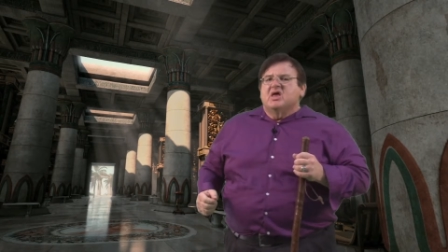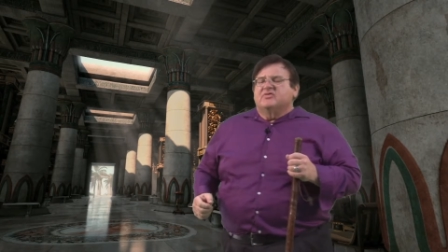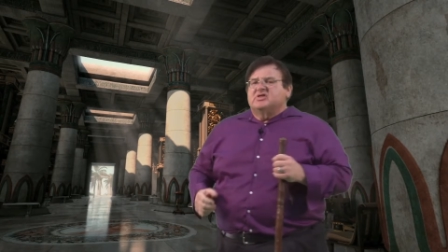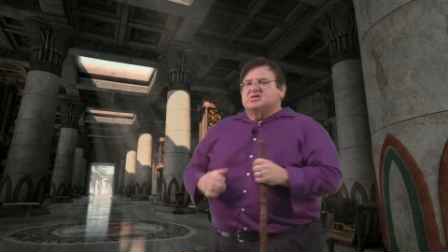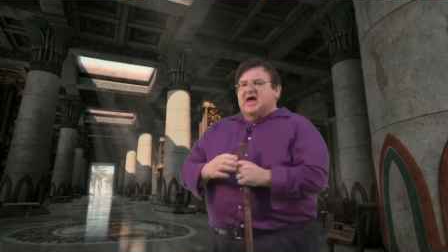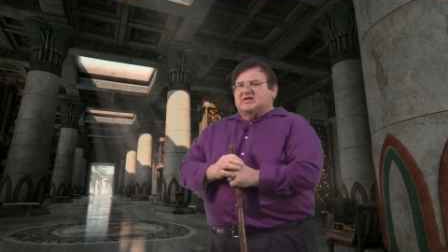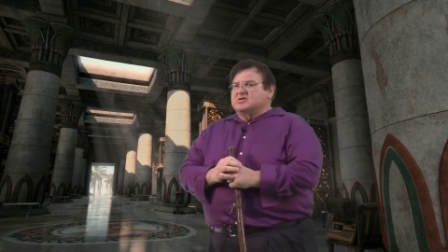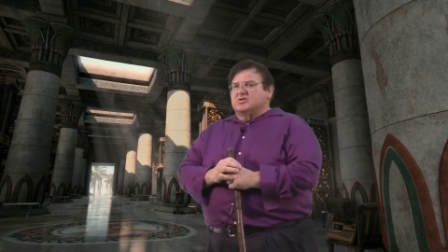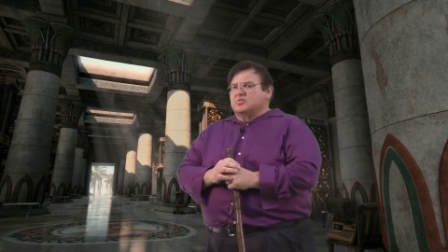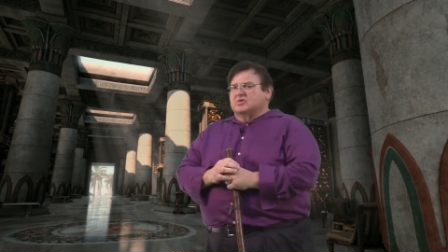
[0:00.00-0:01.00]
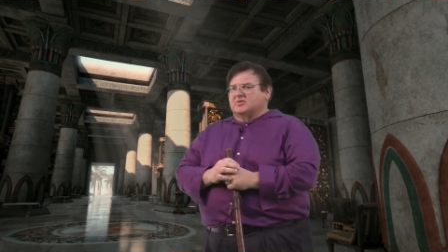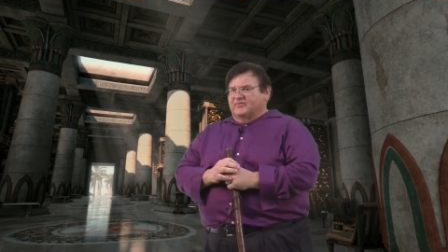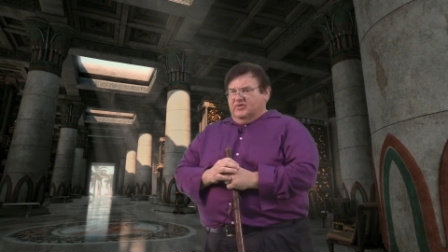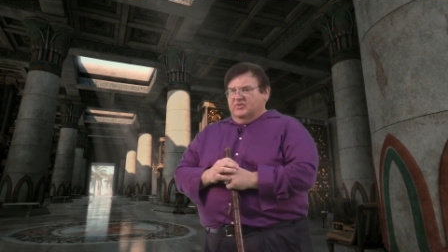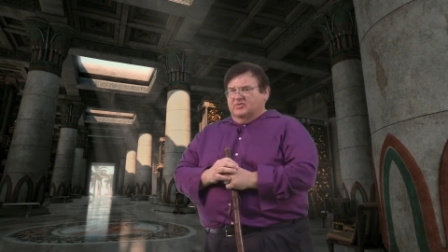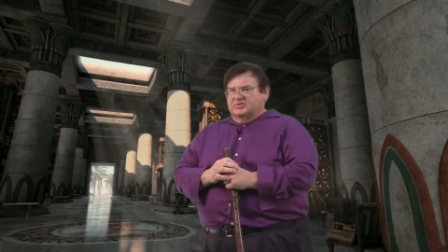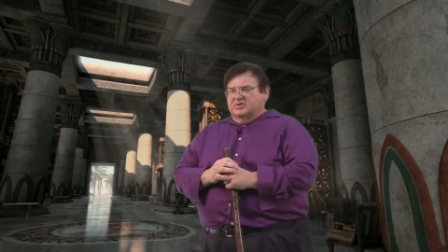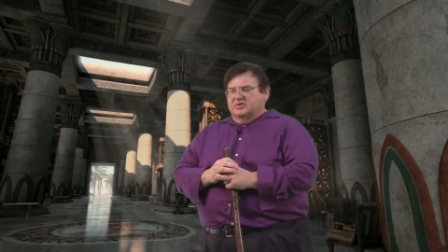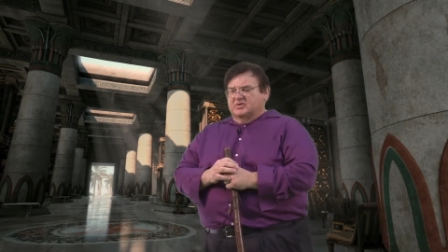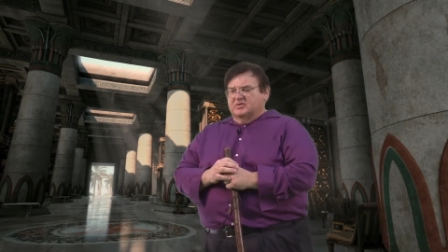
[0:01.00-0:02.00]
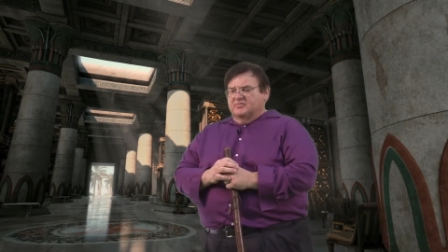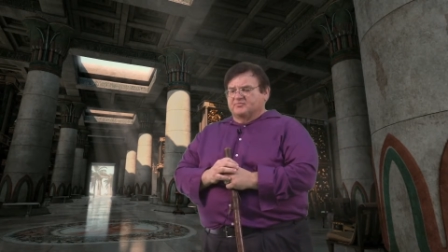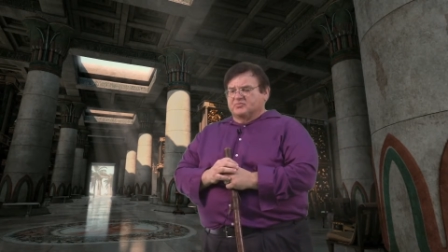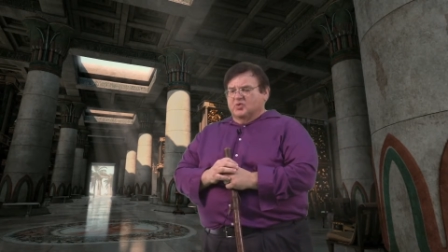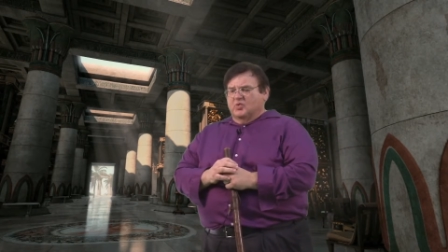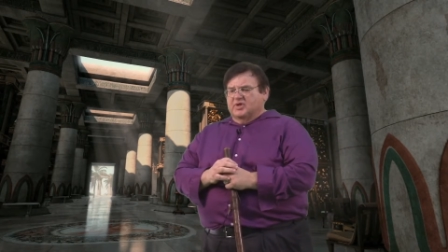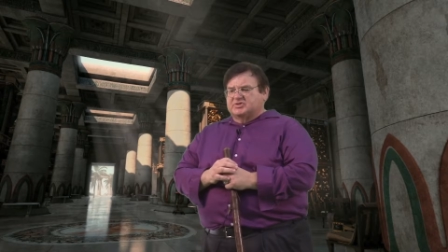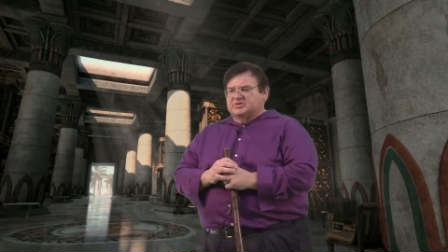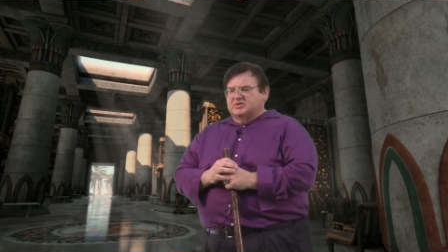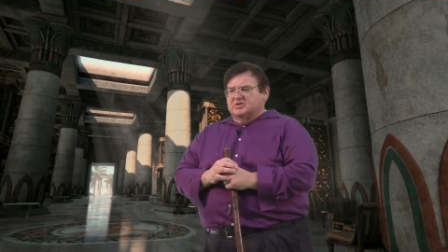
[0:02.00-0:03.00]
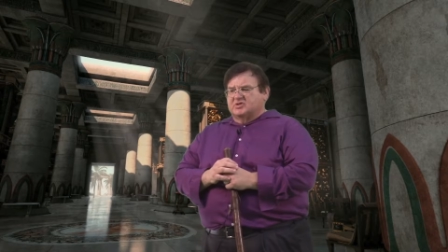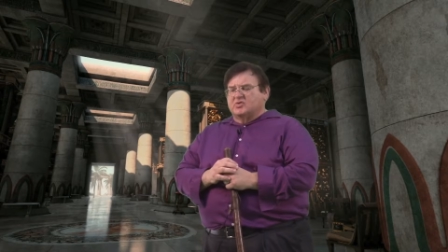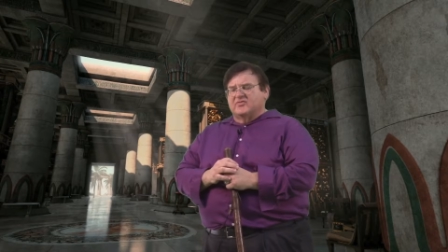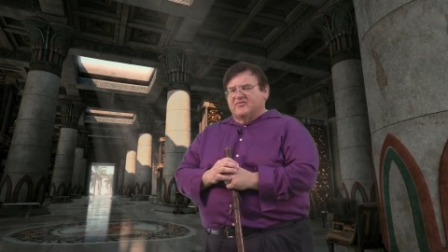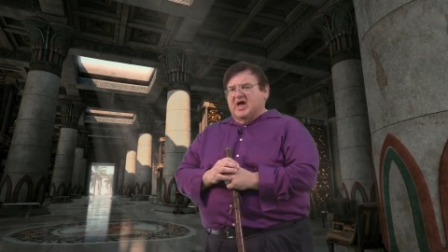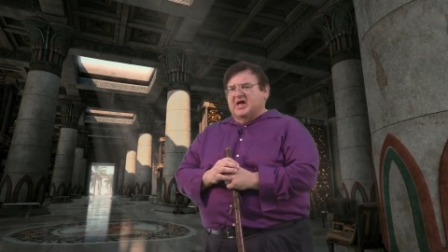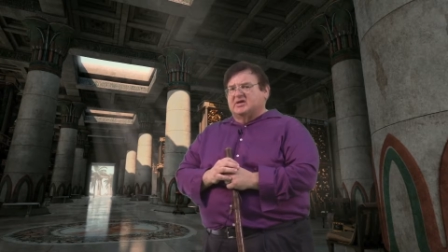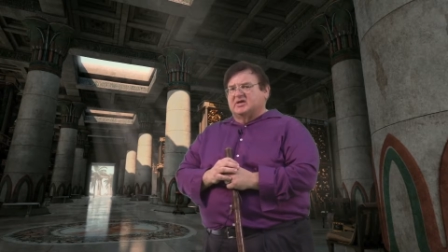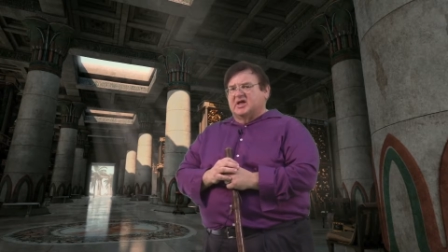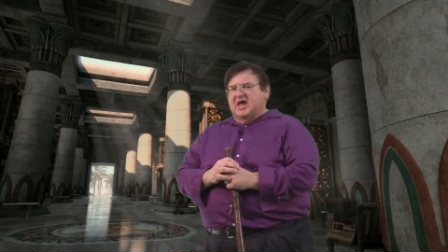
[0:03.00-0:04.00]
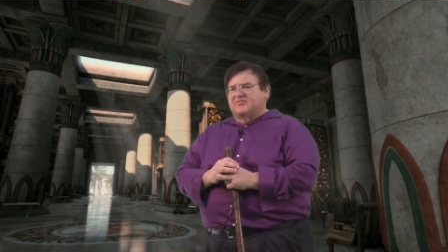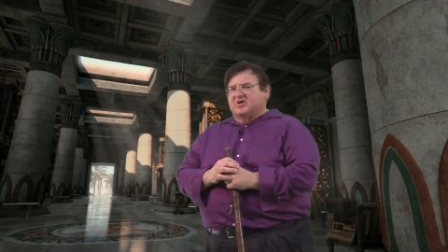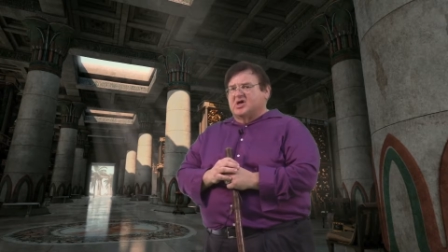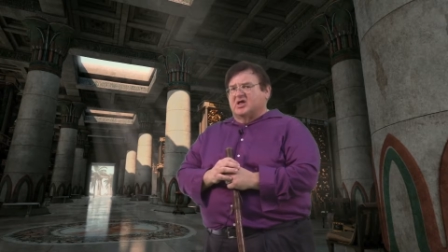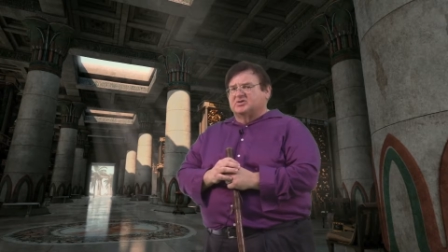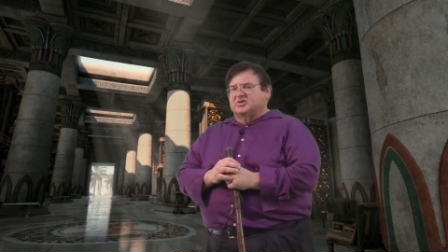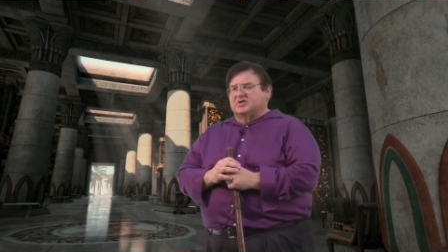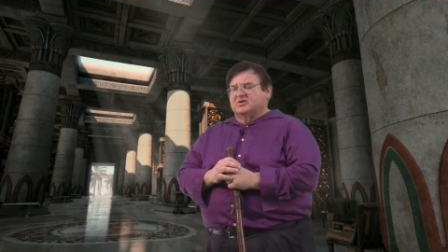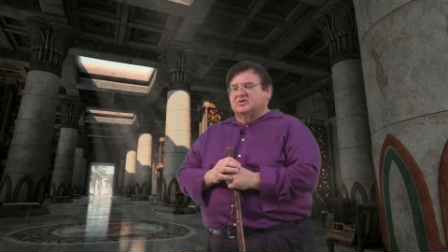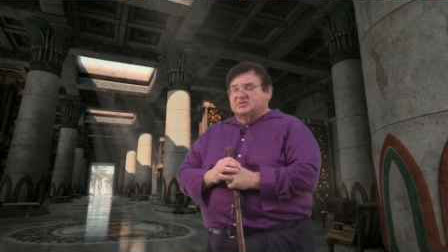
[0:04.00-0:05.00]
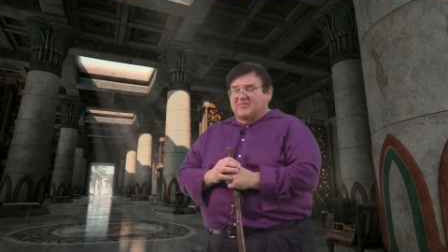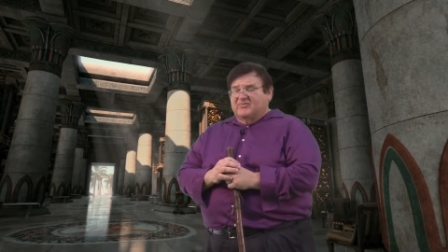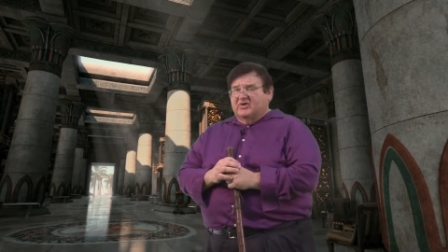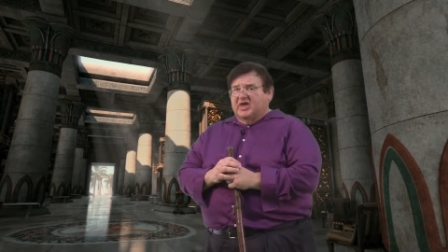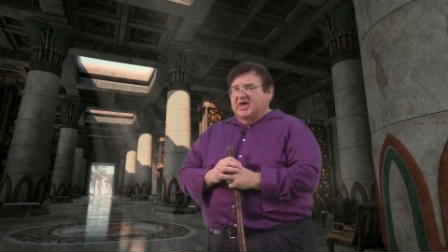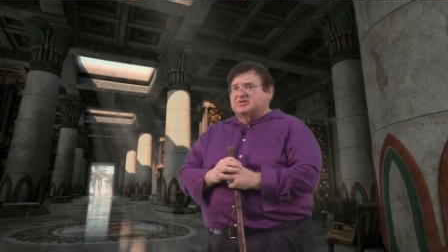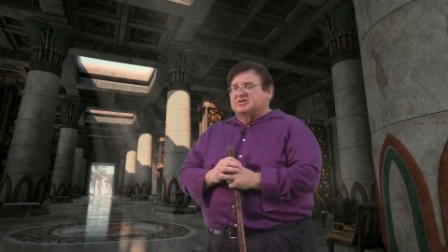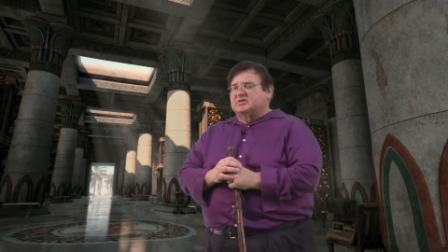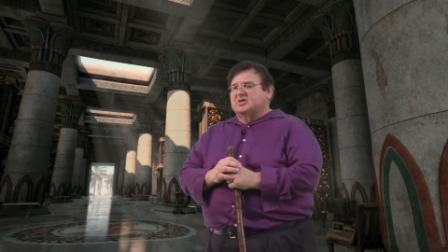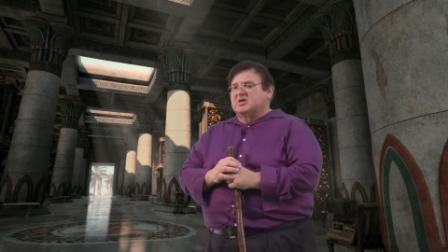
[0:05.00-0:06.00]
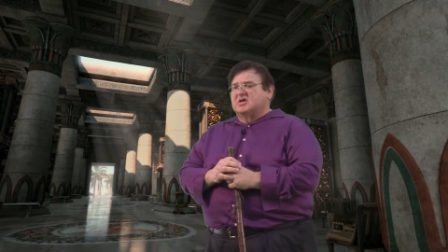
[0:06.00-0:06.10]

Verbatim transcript: These classical worldviews, which you can find in every culture some variation,